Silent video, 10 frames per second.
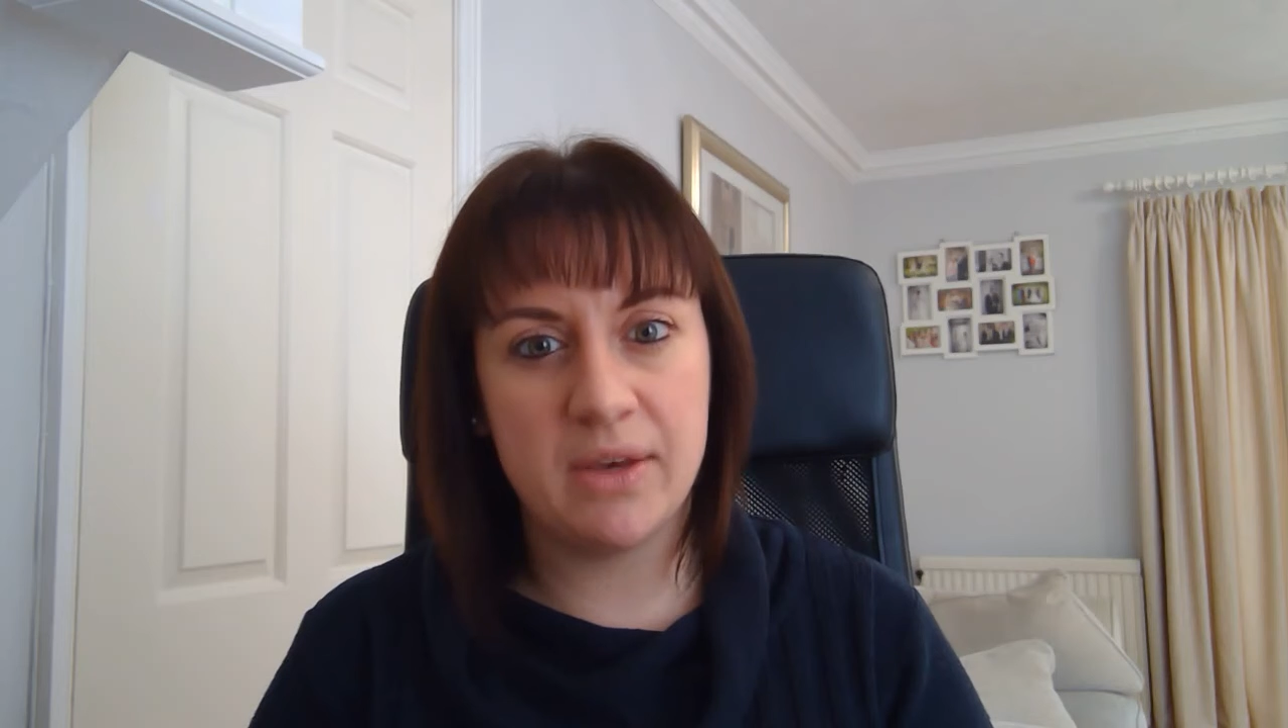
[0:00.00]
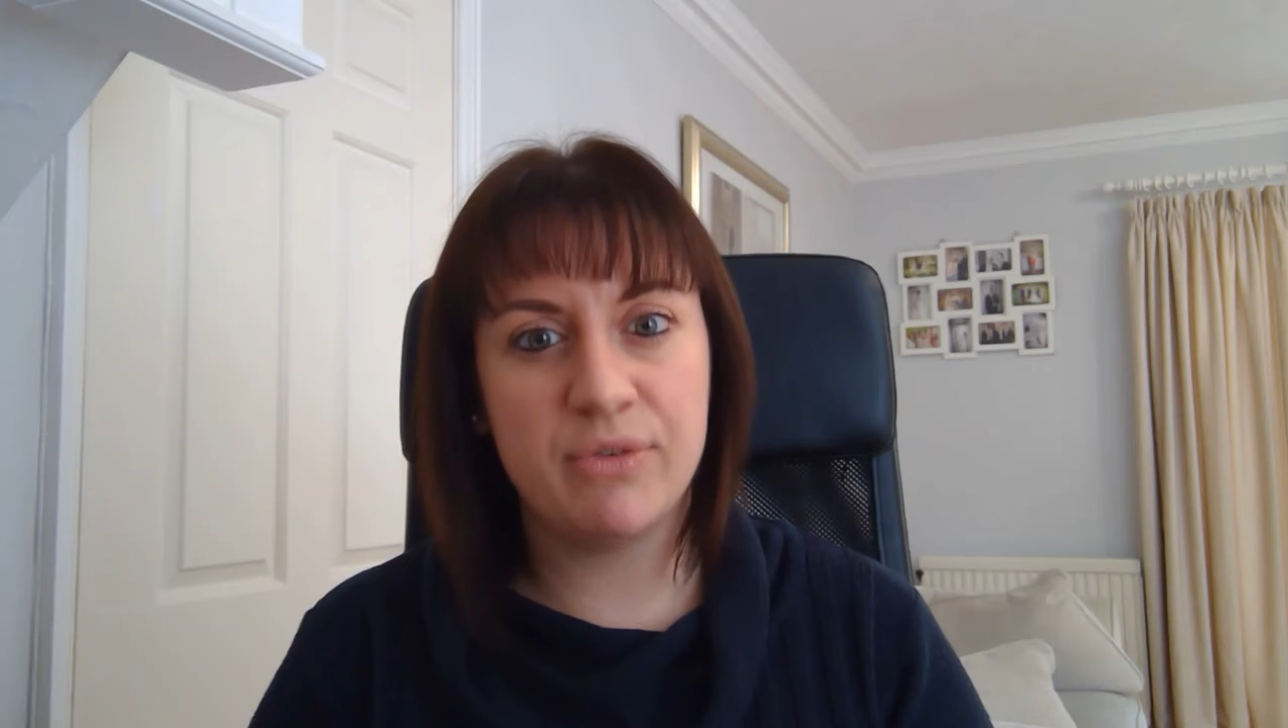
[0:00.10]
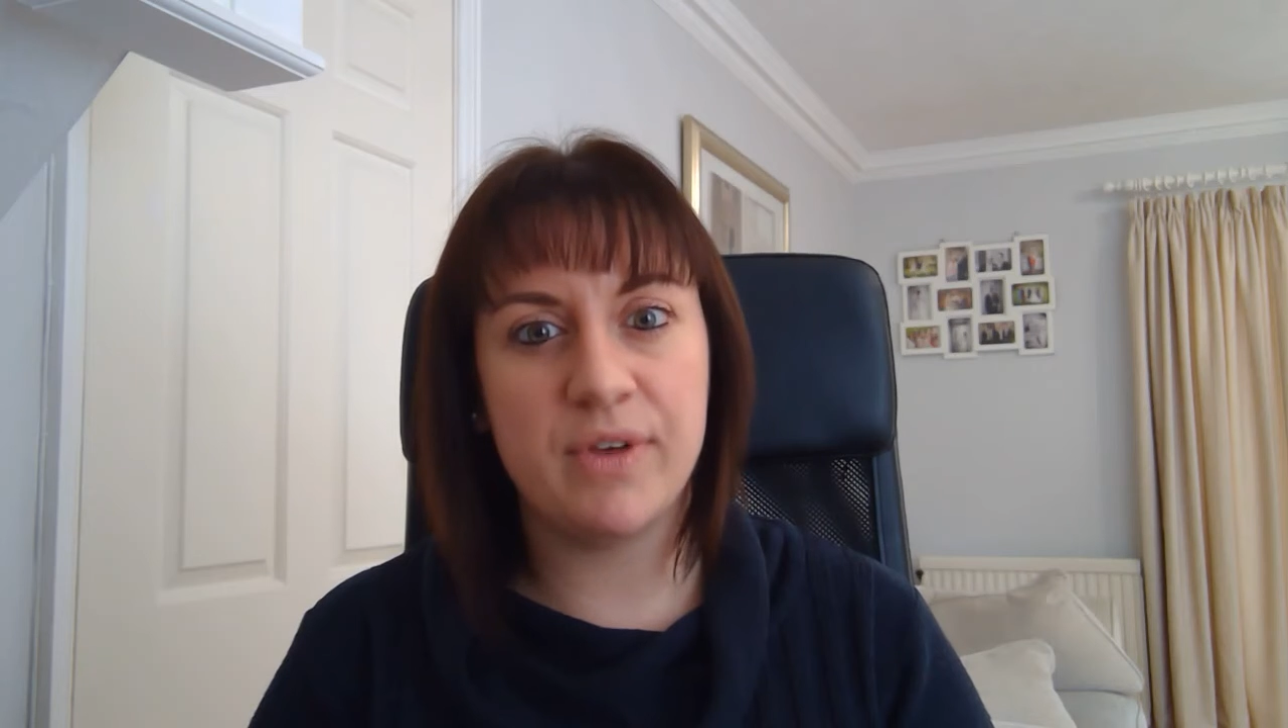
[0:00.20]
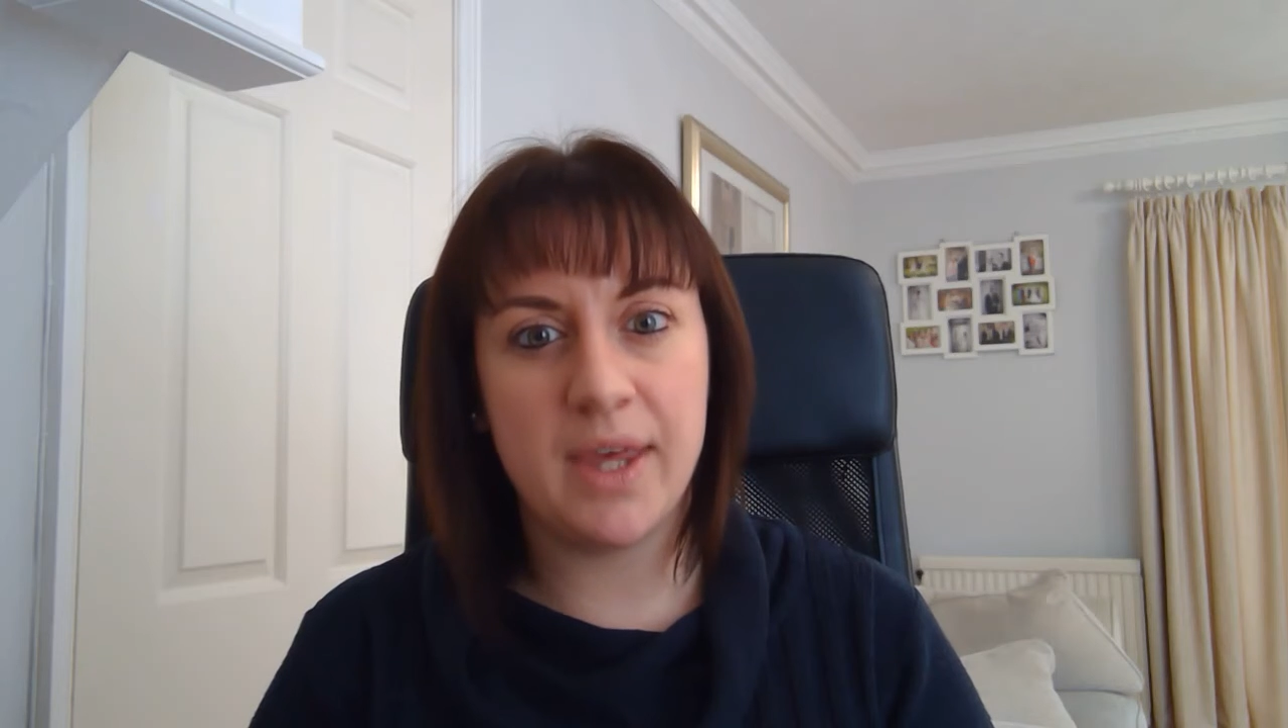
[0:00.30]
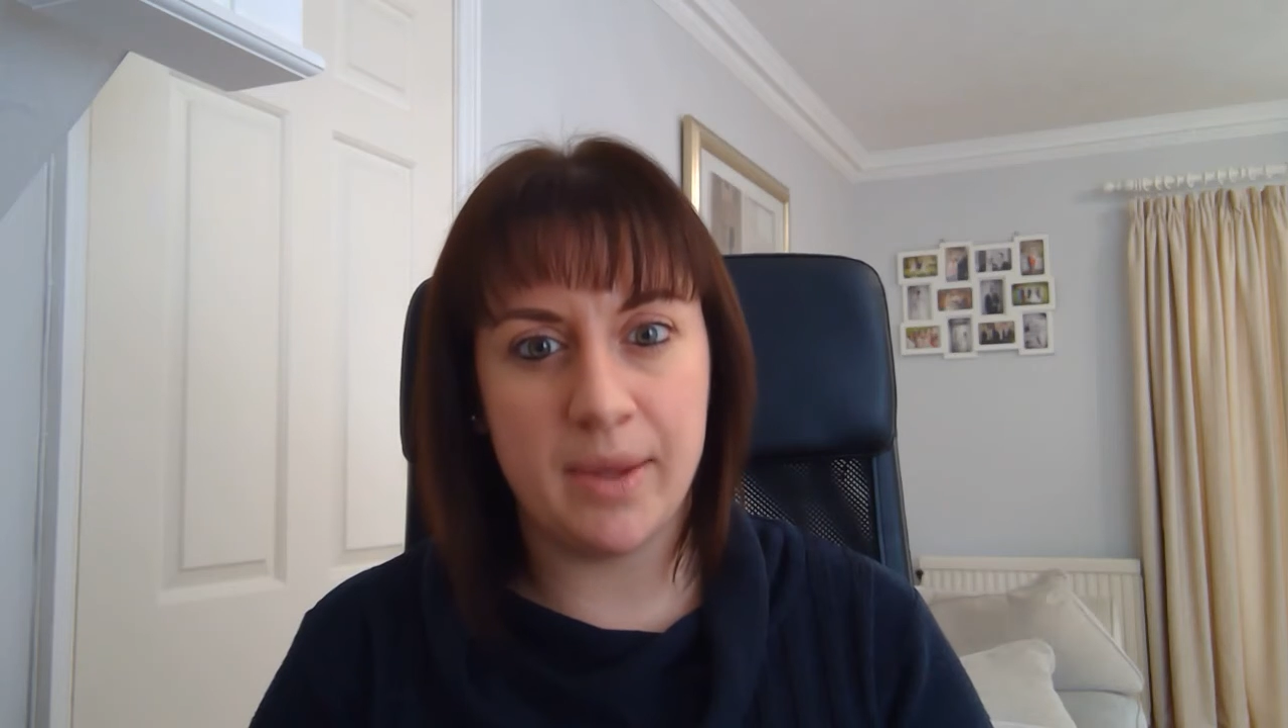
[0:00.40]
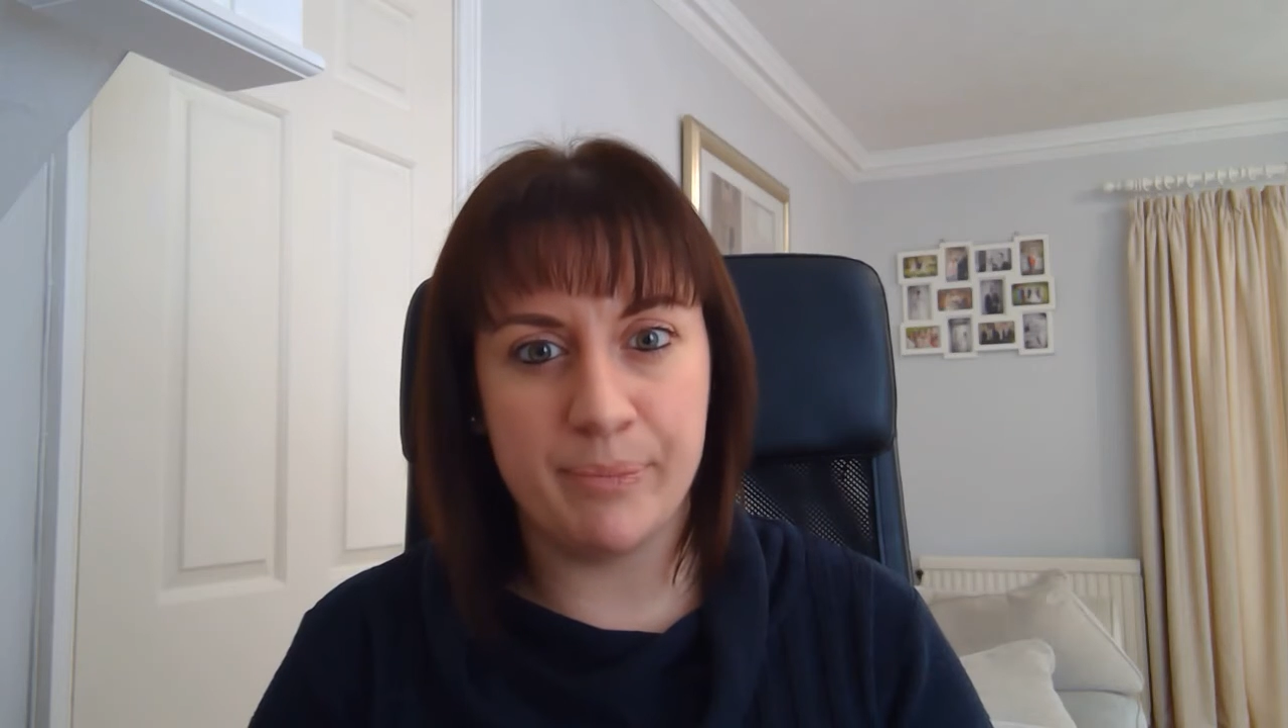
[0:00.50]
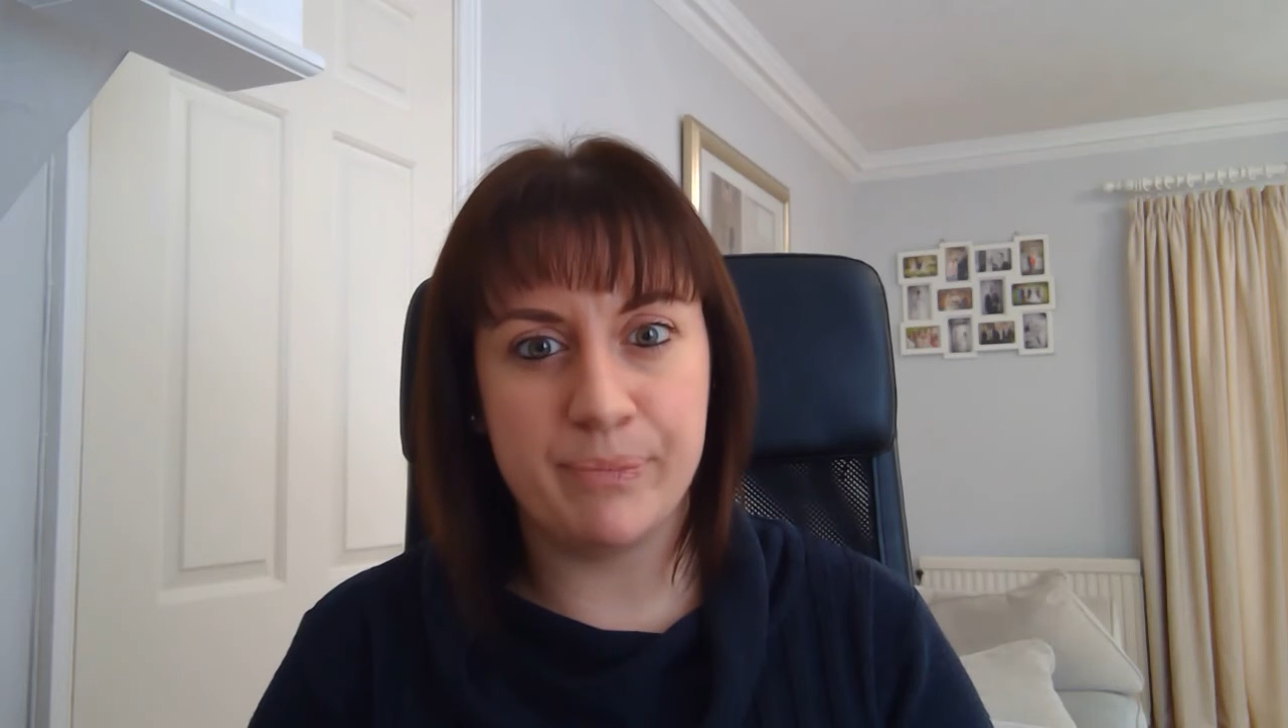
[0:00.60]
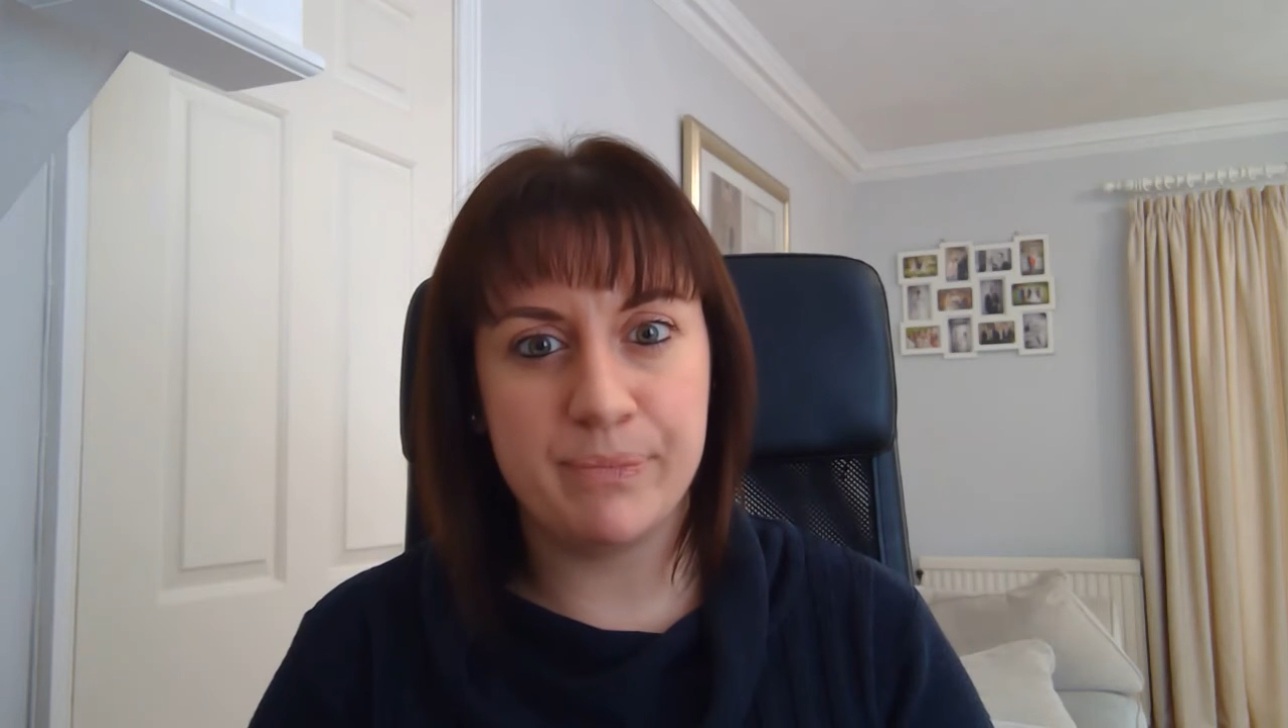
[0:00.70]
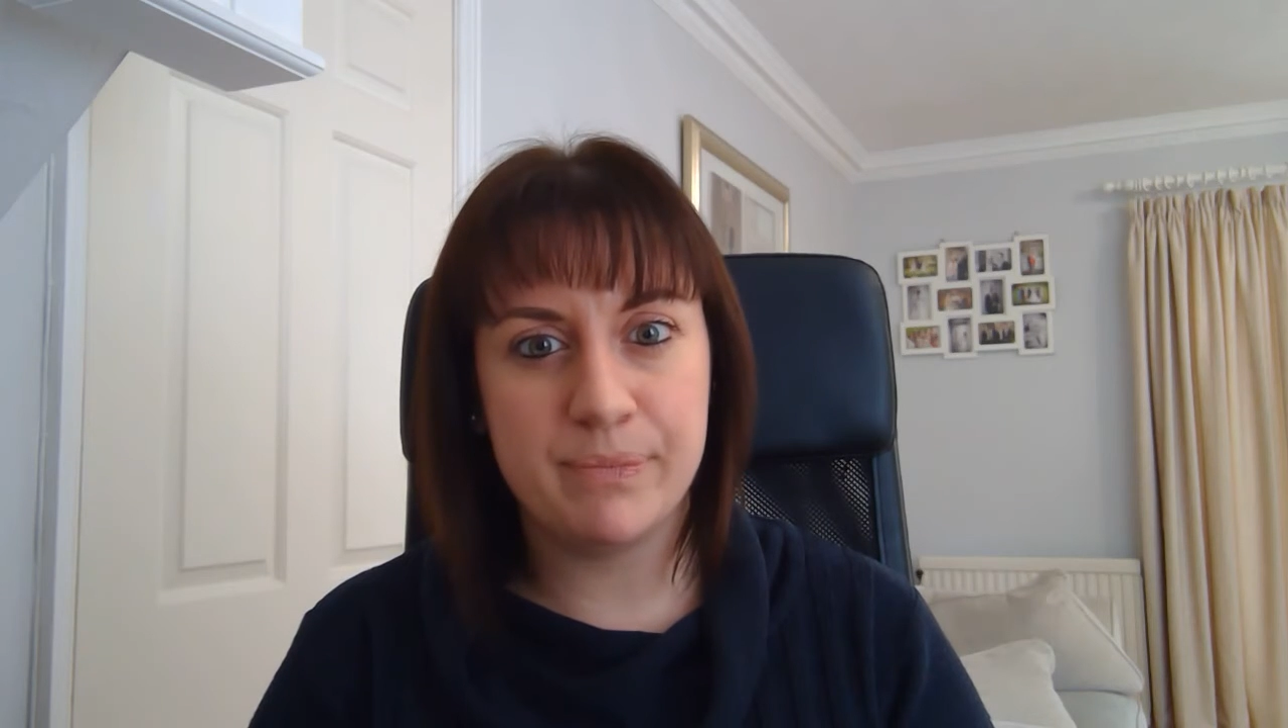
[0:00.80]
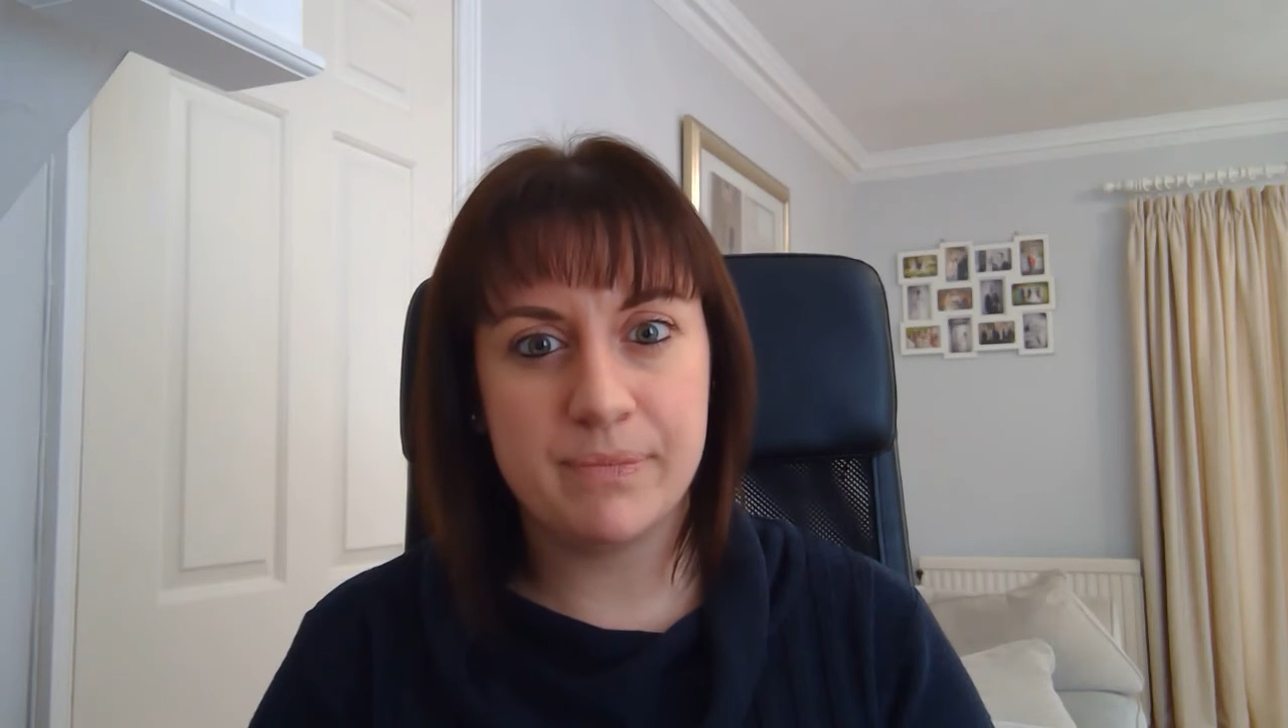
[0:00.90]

for him.